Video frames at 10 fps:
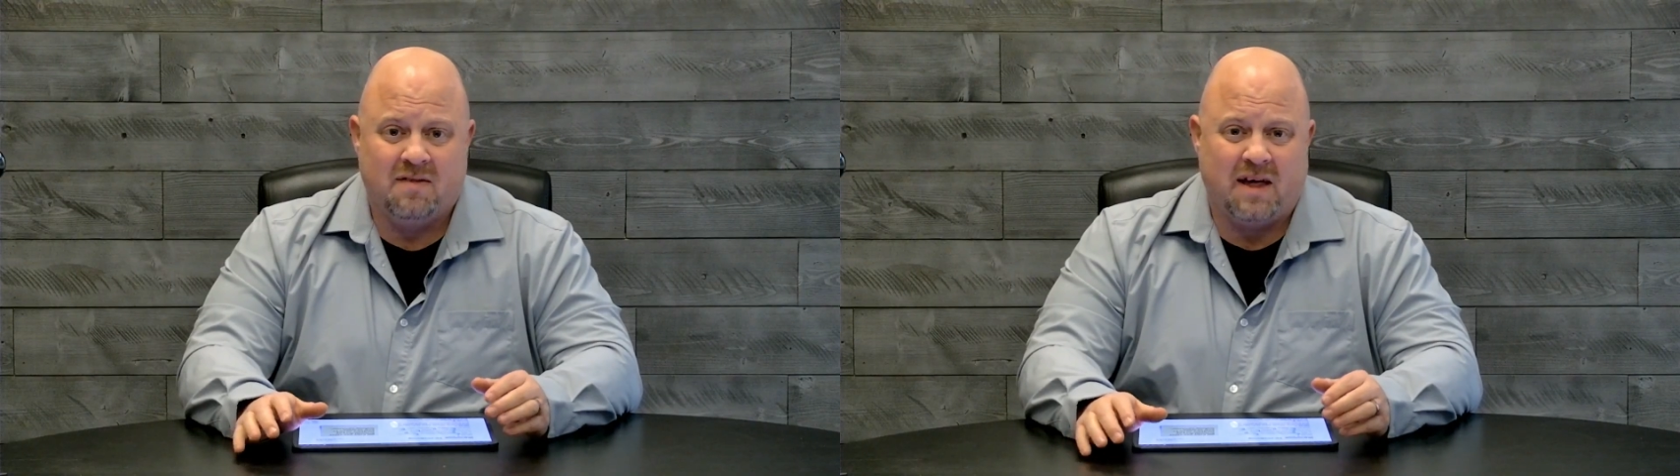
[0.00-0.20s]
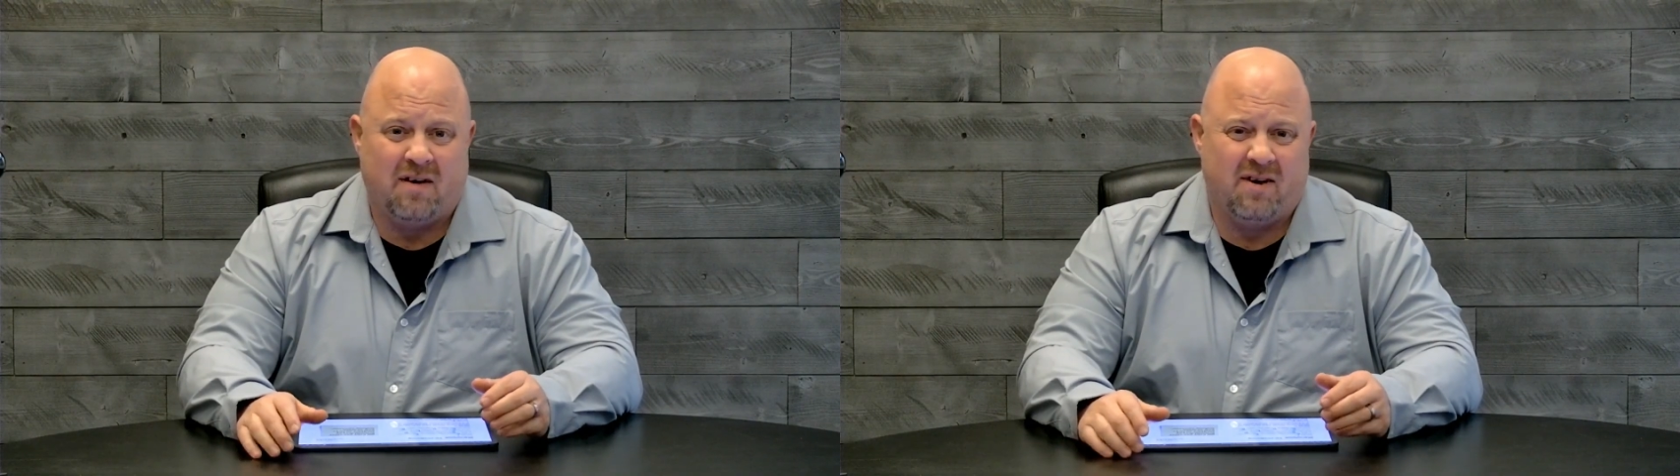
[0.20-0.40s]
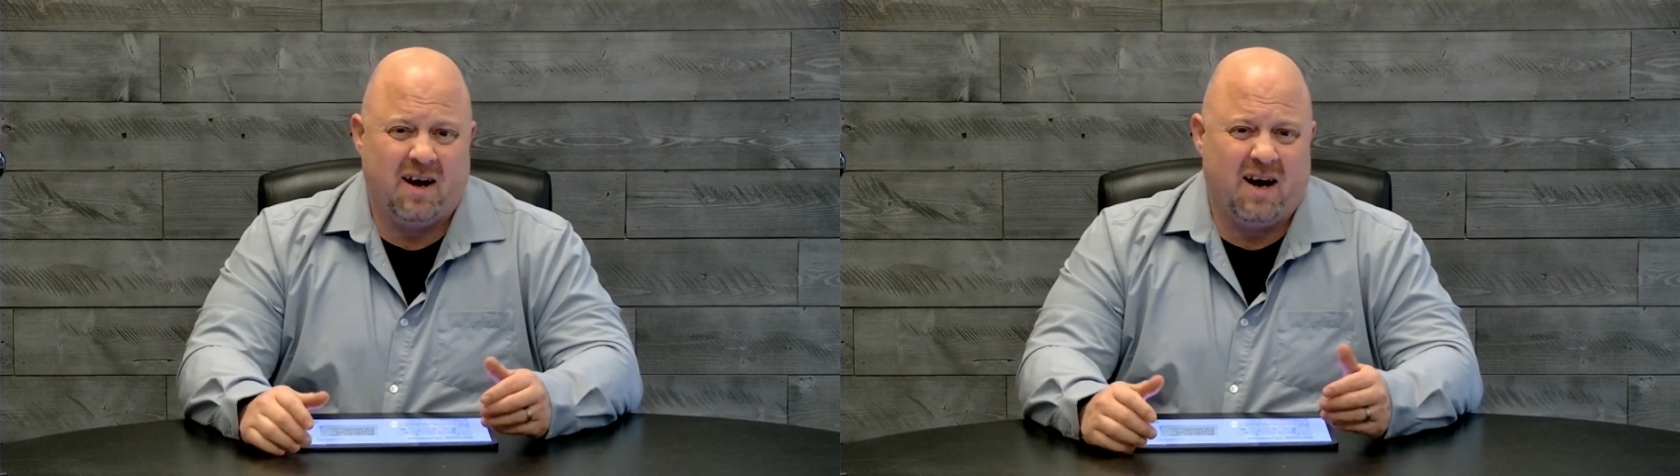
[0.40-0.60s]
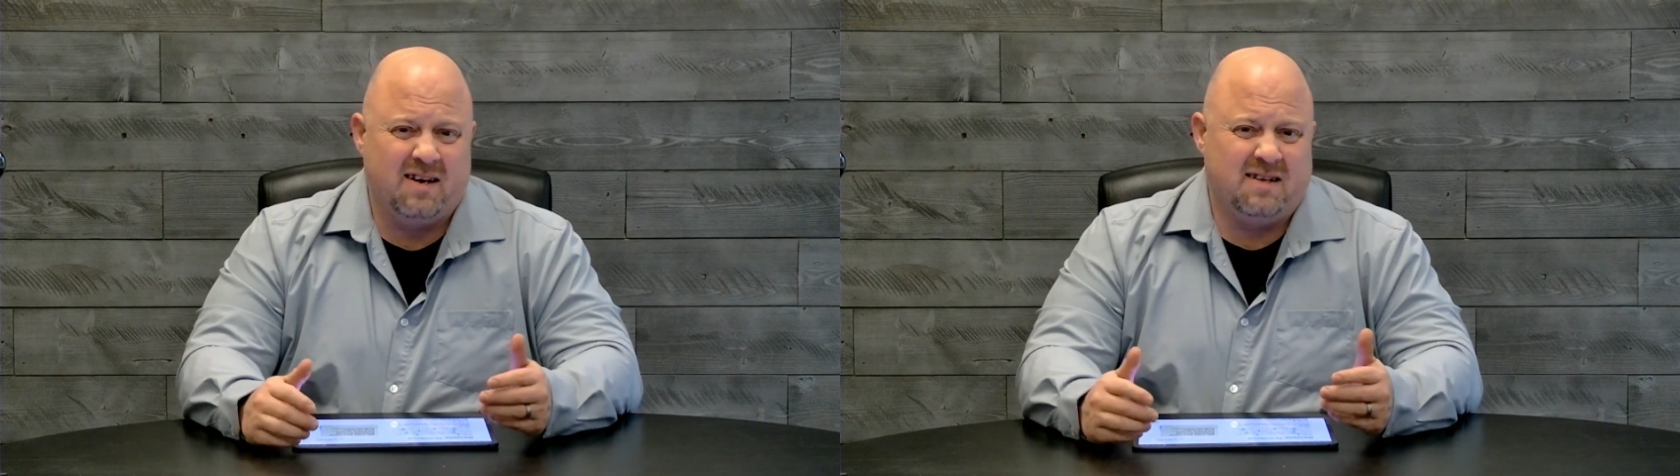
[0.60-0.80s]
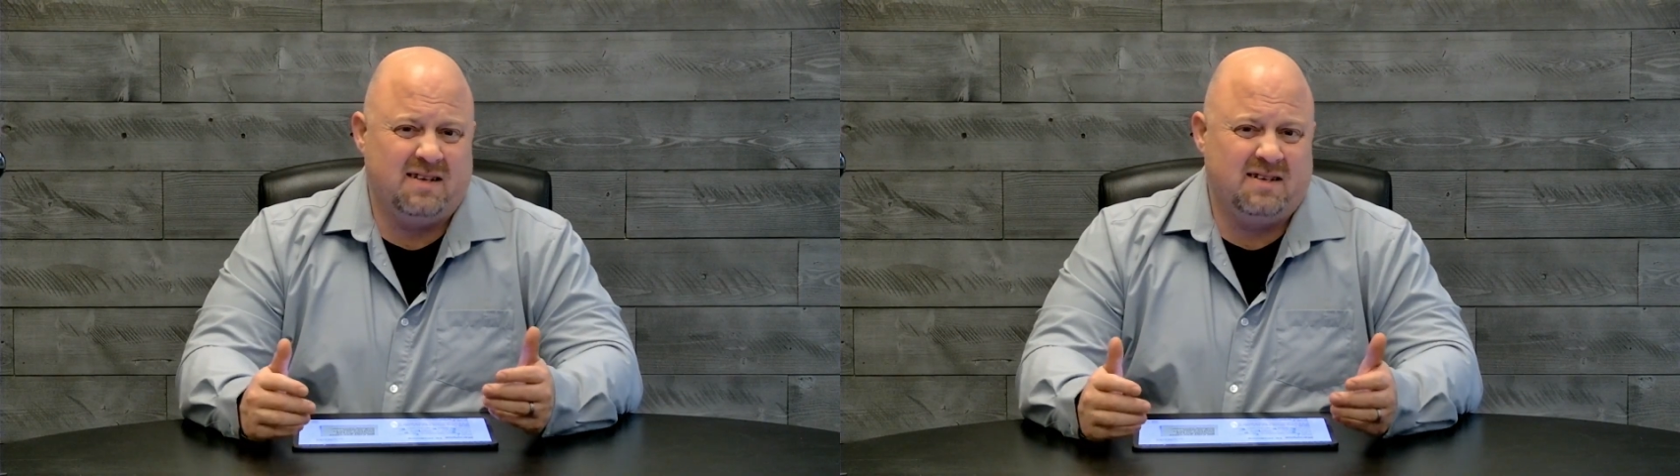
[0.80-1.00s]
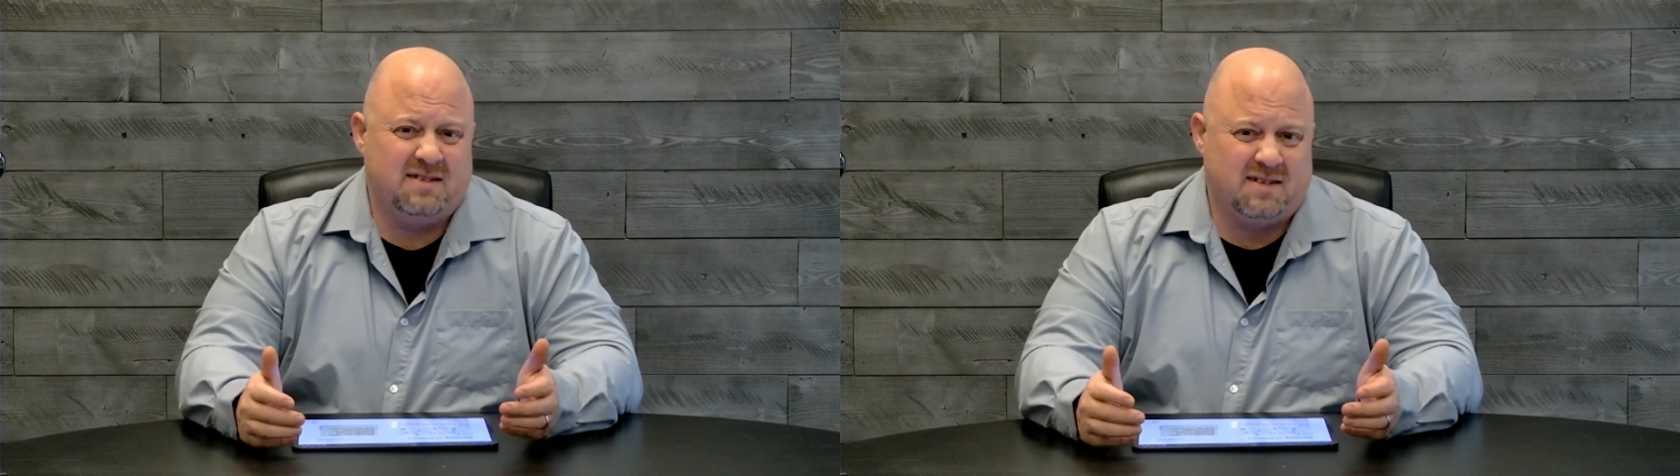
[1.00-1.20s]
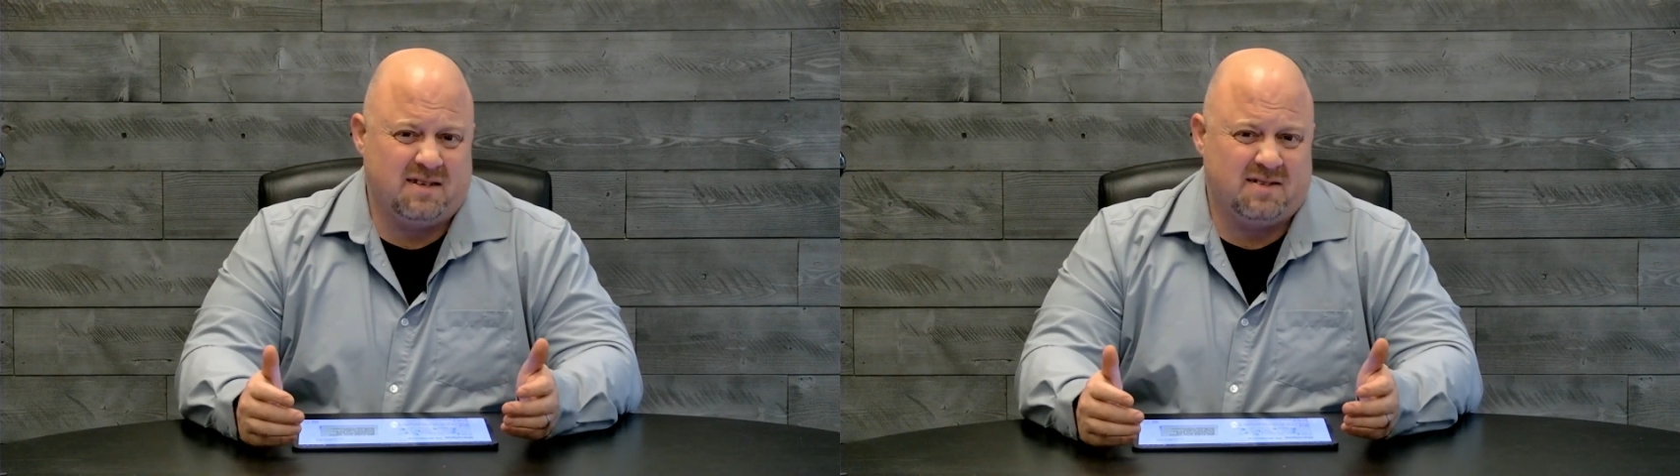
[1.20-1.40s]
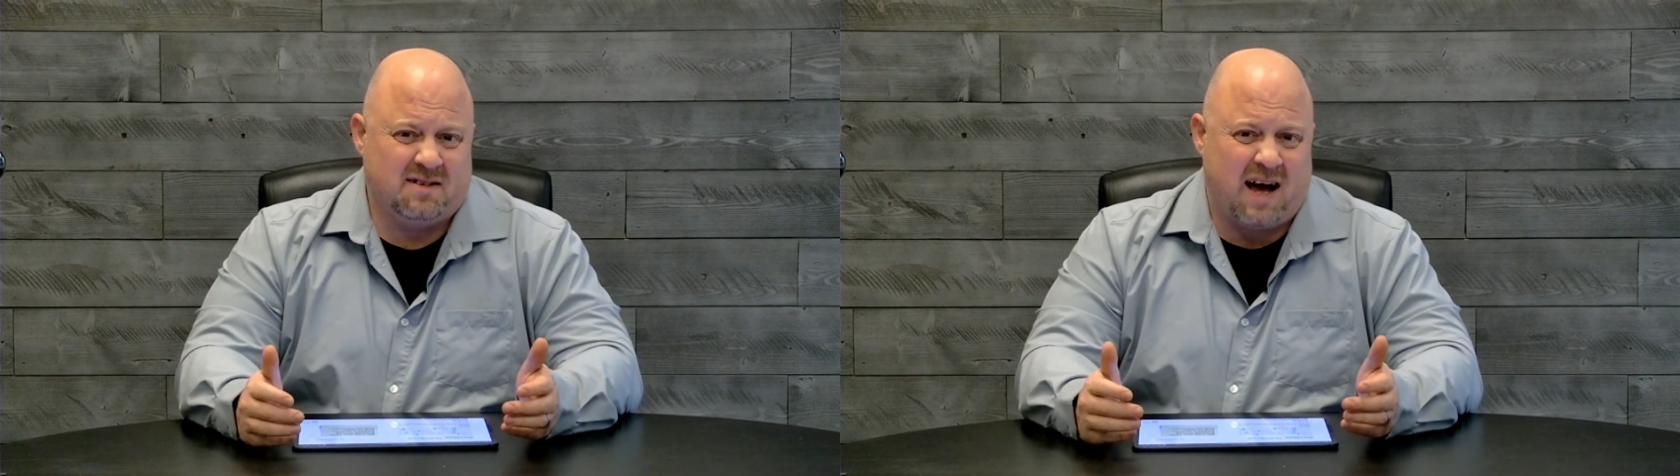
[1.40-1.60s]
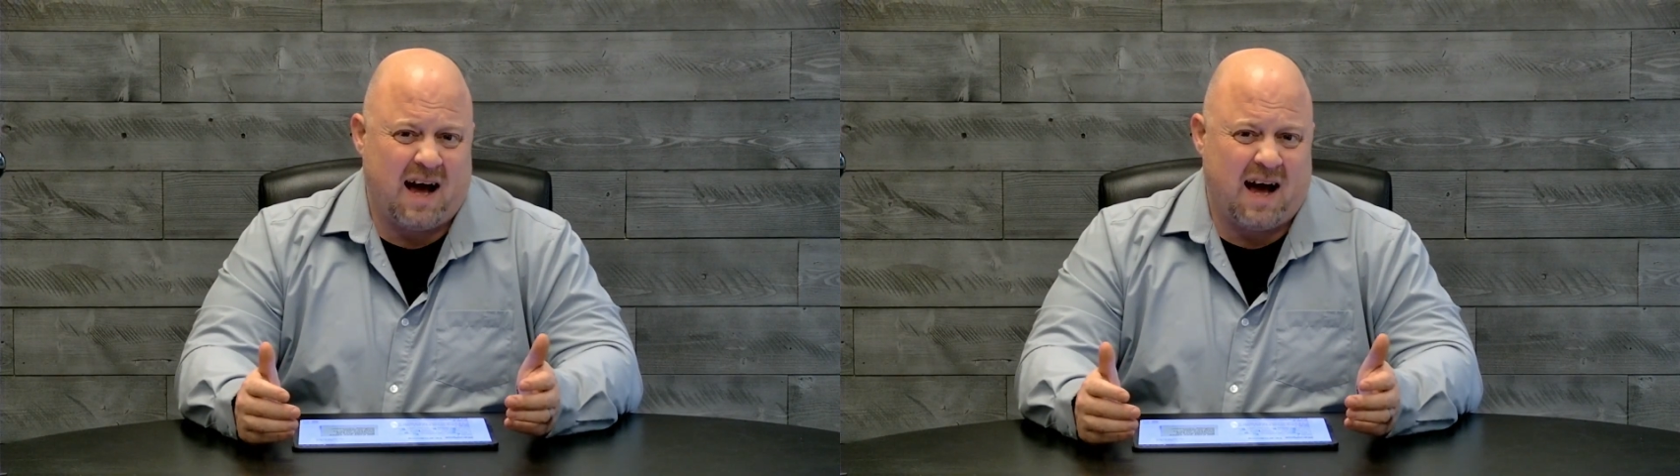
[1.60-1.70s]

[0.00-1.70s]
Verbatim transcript: that are not easy to